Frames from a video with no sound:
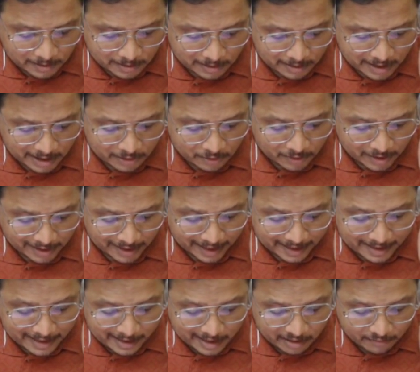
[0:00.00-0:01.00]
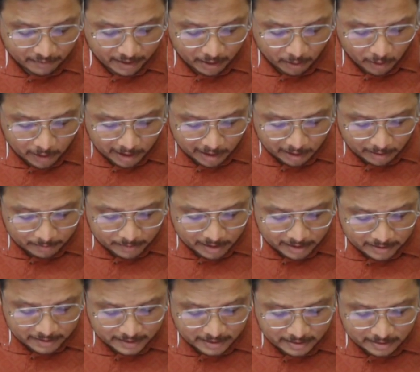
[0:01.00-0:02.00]
then you can identify order of
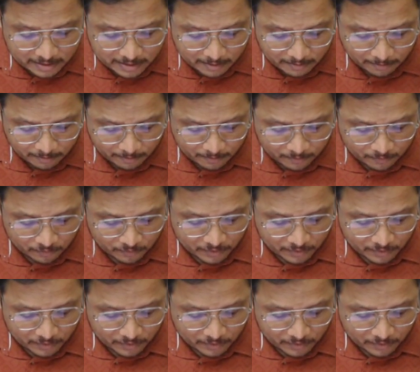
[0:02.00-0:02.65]
the system,